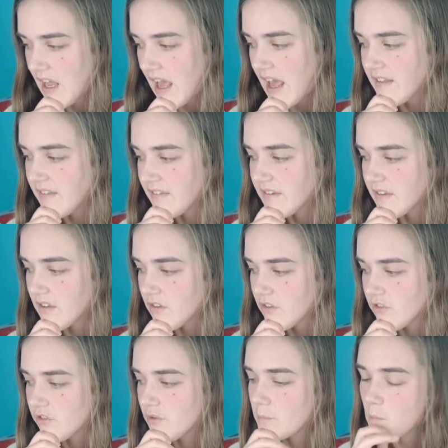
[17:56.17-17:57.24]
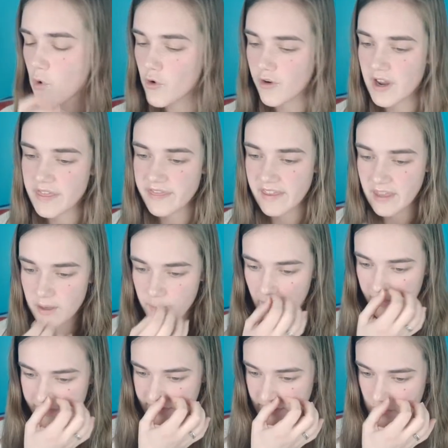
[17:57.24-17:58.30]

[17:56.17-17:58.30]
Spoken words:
And the more I think about it,